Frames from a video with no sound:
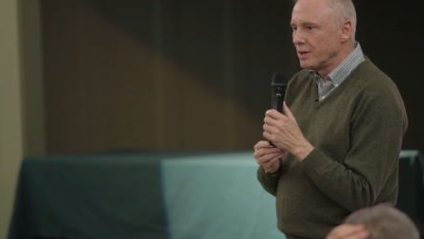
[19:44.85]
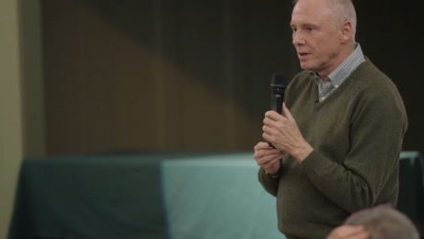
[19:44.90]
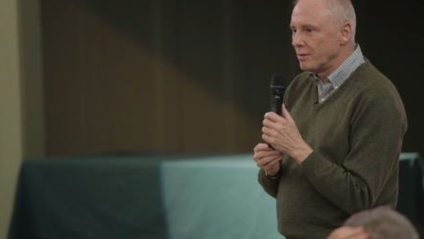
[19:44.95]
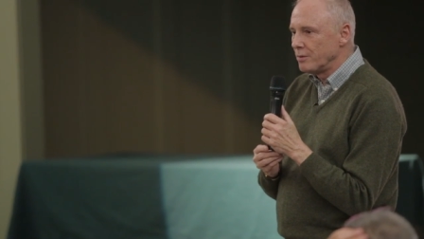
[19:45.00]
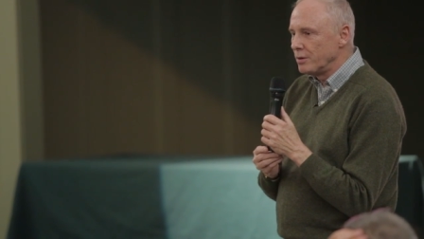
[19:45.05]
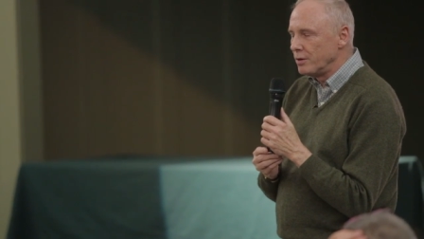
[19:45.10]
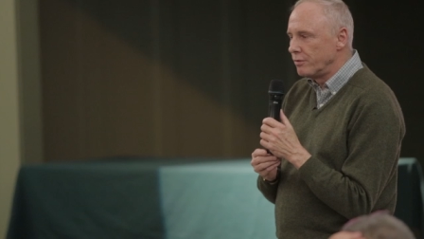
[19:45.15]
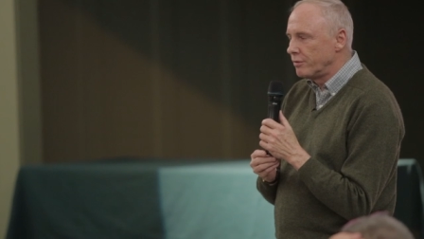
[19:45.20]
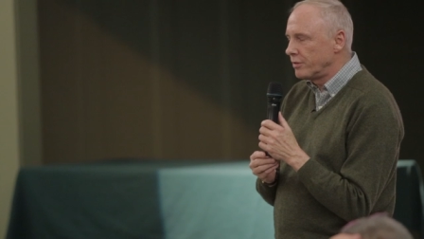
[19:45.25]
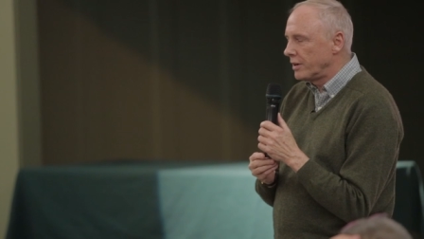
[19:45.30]

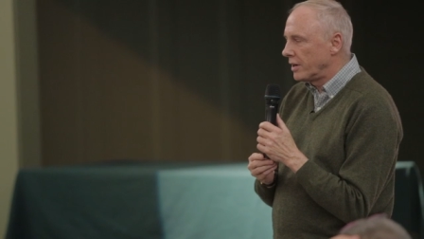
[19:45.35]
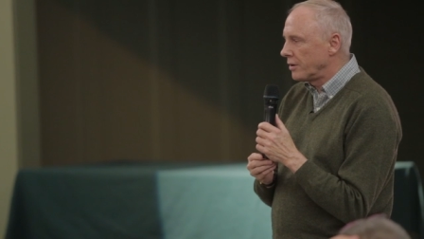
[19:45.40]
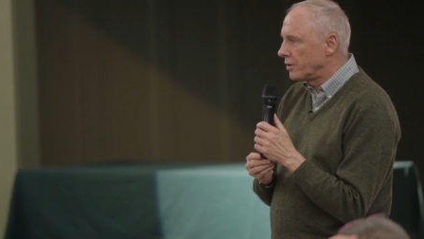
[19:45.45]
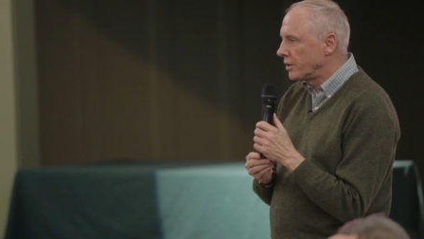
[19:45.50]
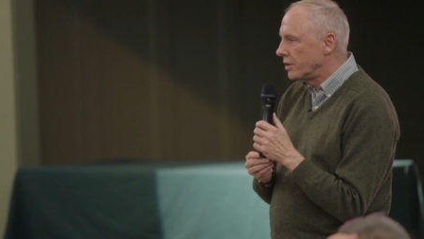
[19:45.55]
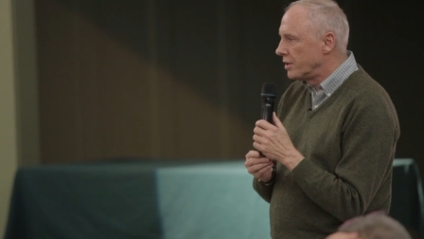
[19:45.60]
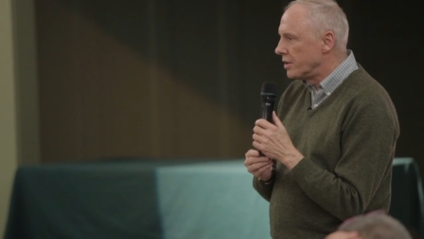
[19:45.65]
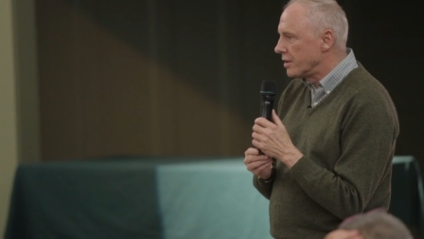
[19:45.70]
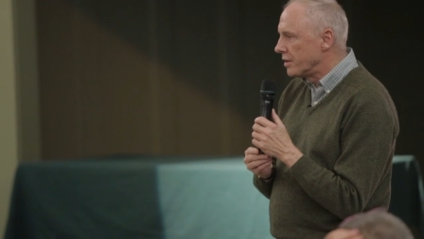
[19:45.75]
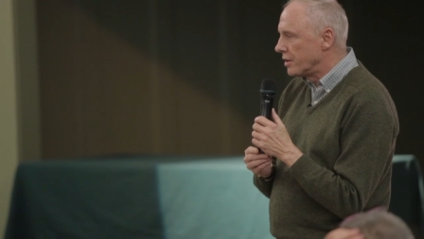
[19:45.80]
um, who
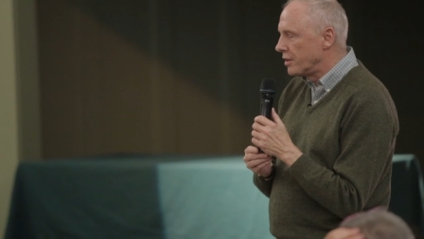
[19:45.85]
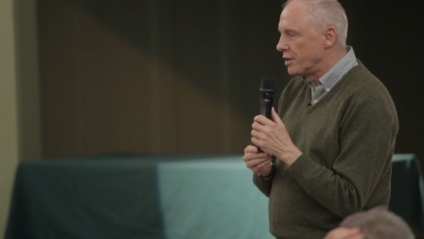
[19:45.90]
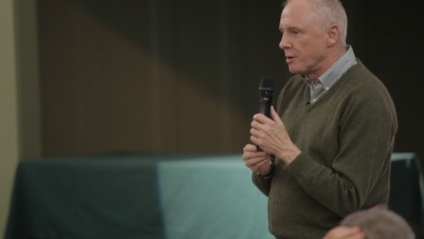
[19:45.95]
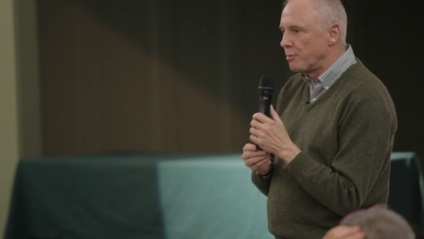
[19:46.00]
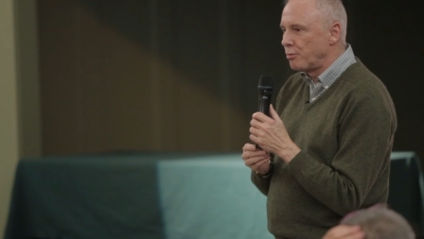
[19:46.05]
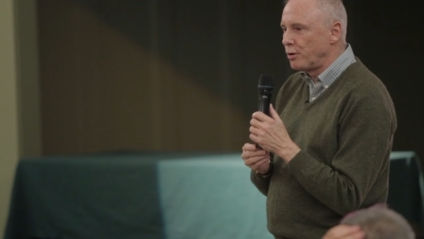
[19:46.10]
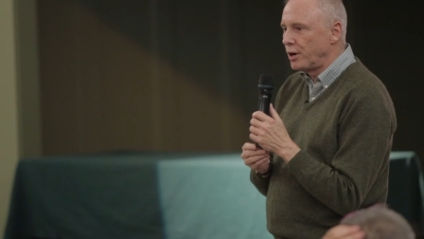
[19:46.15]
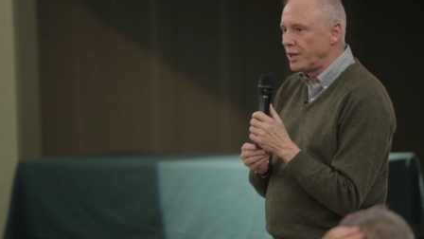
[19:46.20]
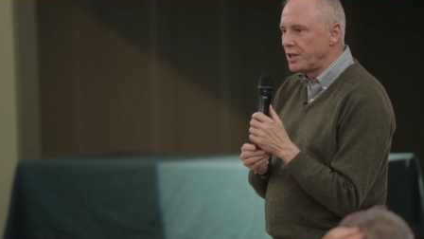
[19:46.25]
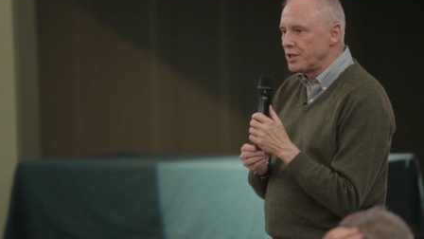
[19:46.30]
founded the, the
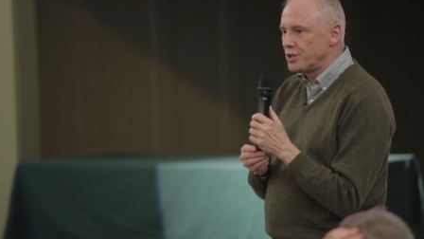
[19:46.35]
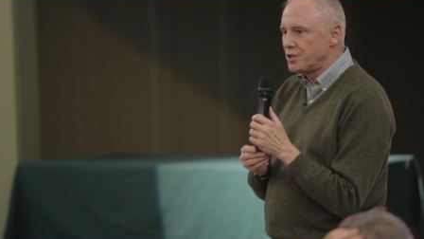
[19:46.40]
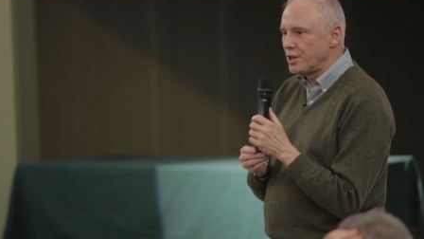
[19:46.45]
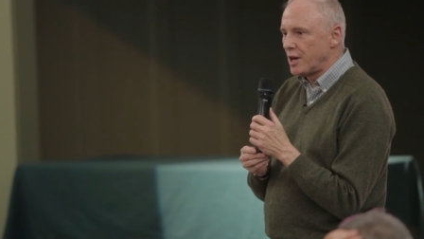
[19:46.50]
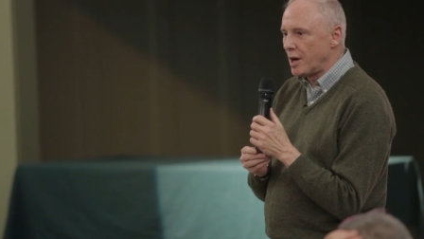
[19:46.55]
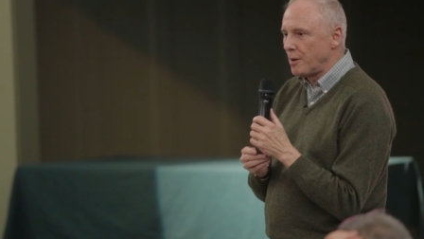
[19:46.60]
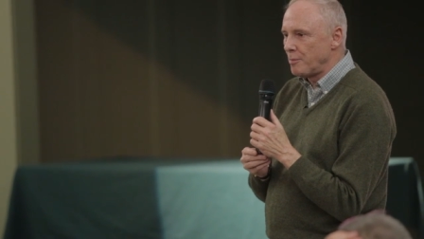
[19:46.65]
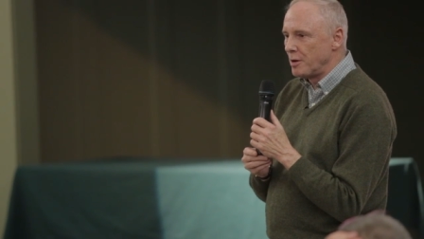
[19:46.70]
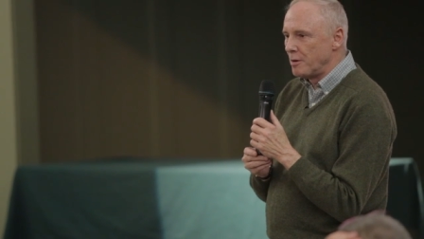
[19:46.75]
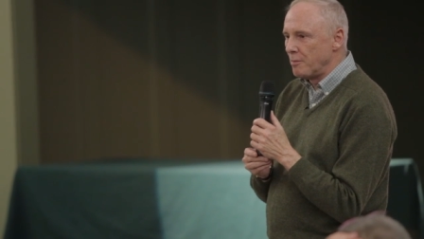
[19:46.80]
Apprentice
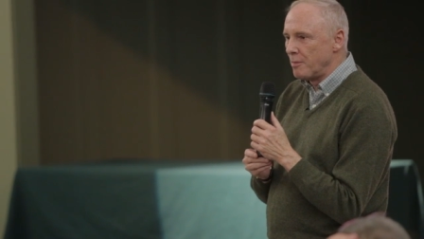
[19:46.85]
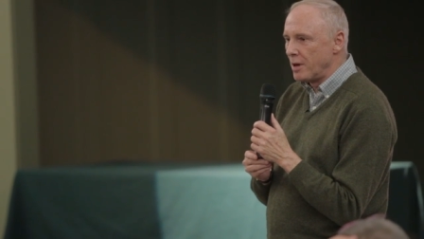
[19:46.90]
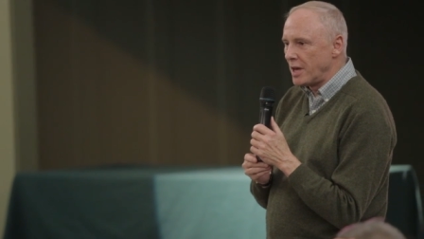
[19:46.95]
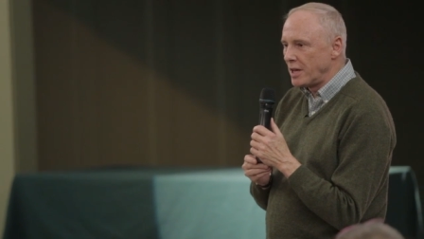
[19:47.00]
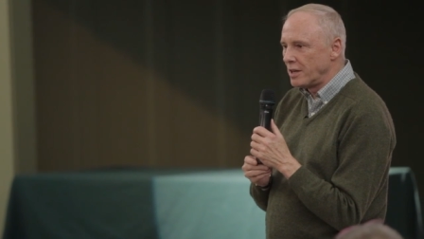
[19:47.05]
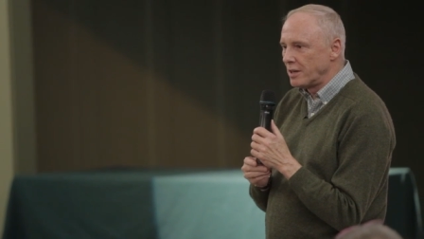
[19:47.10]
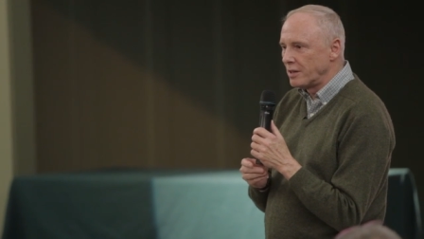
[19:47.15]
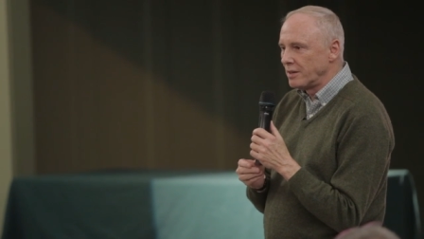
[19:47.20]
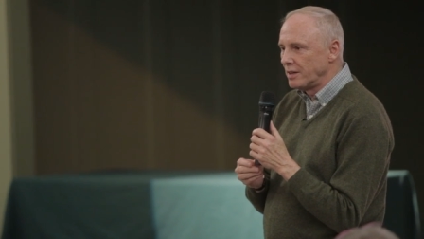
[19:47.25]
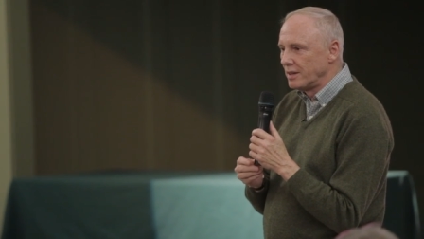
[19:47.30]
Shop in
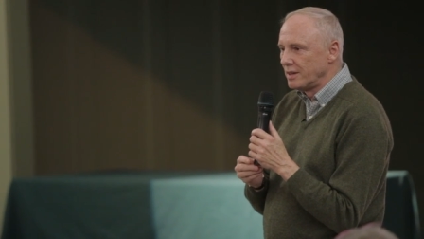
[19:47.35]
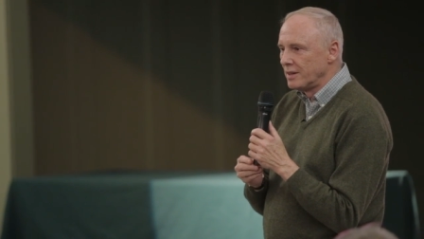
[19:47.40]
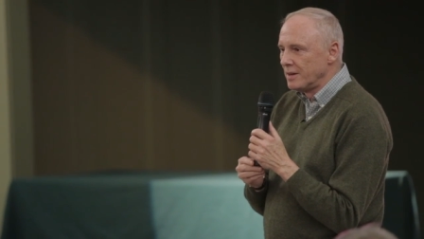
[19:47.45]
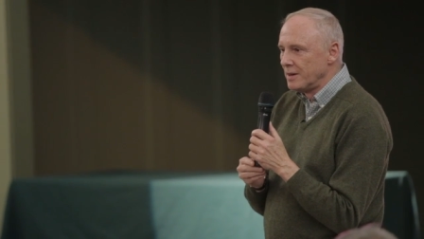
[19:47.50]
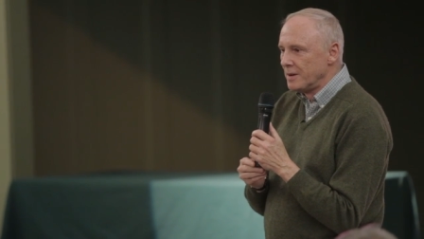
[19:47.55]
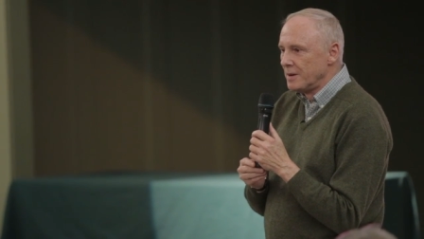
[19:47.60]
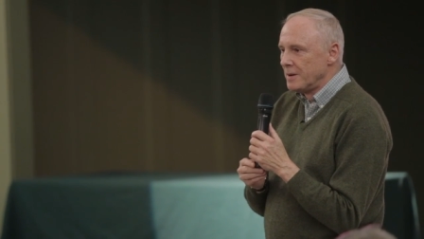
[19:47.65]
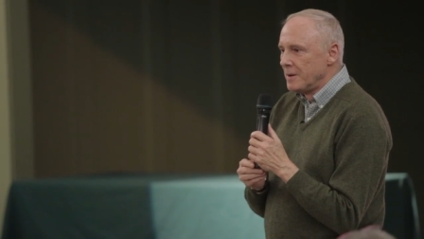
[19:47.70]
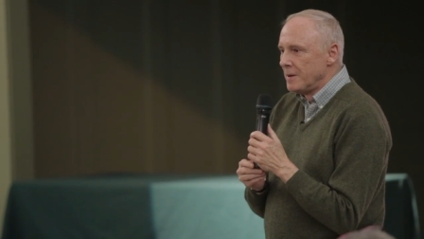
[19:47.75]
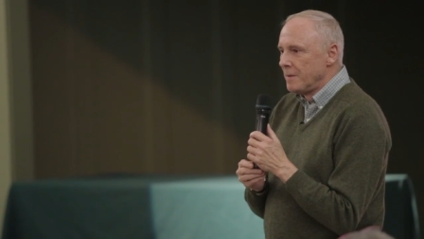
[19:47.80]
Maine
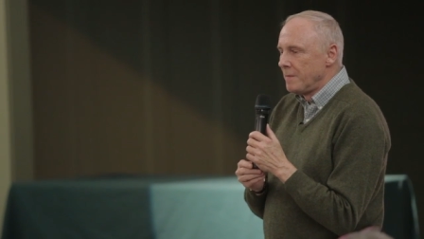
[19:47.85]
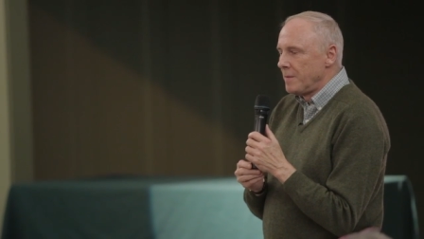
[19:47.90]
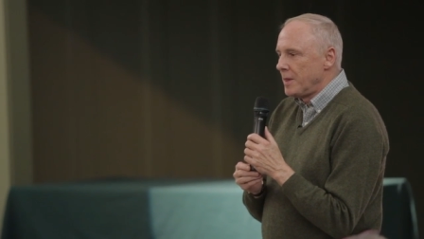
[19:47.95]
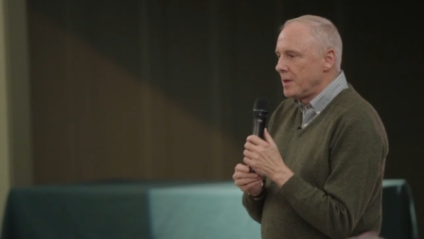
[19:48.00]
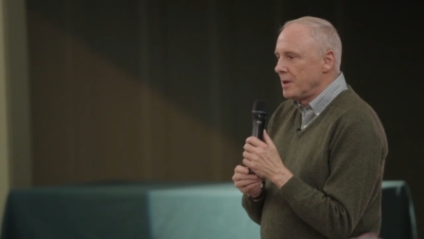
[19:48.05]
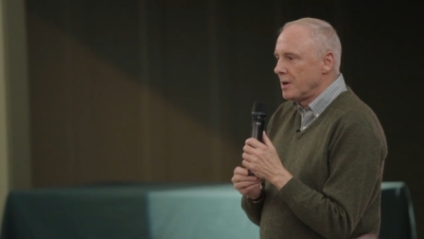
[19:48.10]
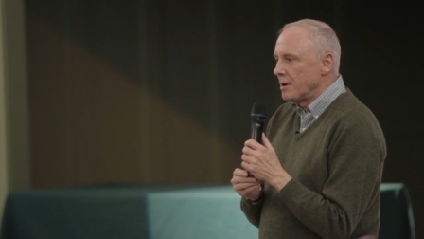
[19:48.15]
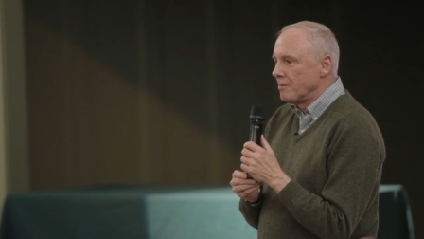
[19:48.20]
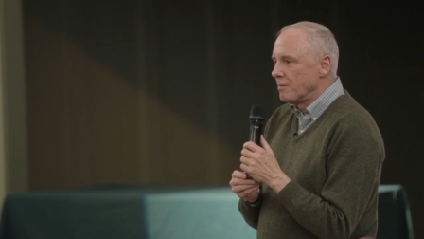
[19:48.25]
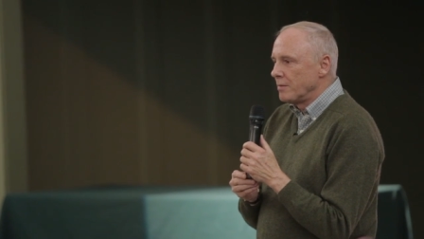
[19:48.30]

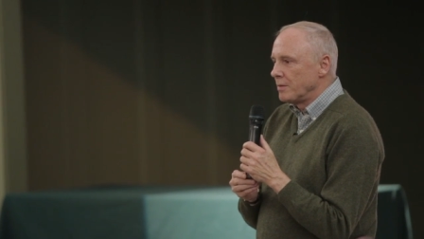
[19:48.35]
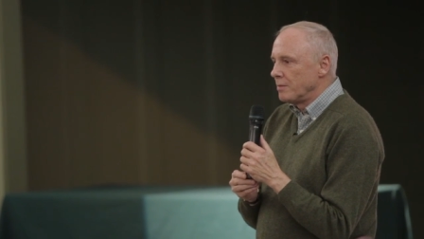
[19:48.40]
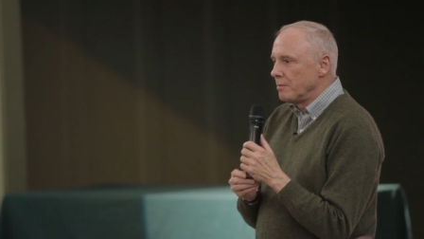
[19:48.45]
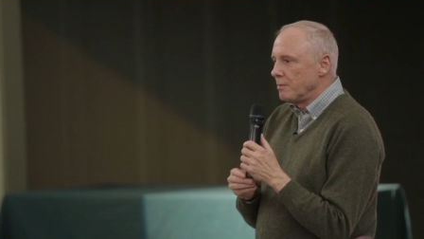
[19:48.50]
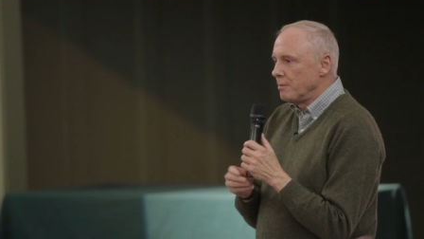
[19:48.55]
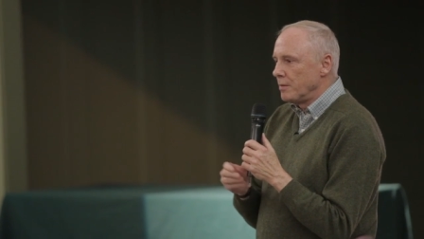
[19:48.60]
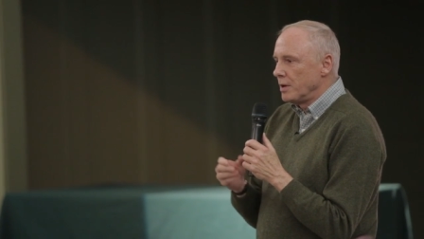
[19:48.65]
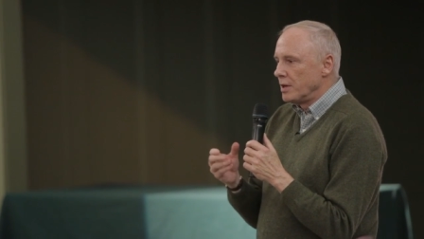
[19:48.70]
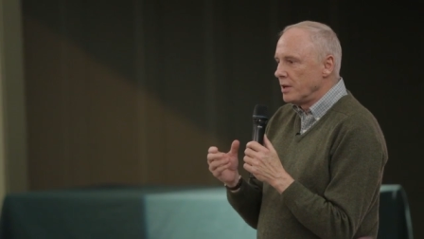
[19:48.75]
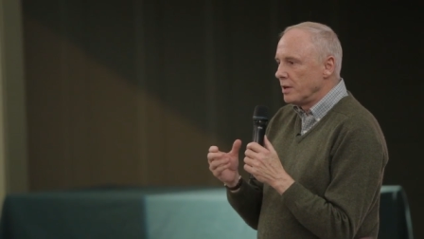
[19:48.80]
and
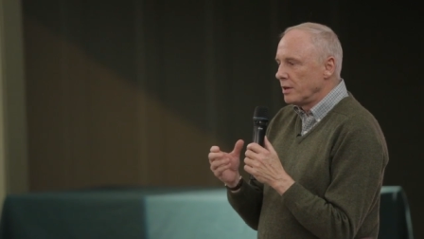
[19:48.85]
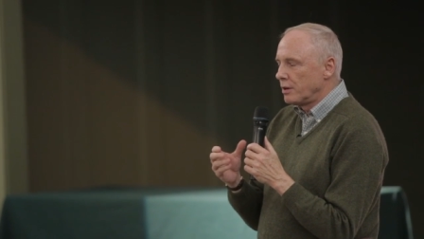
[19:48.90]
um,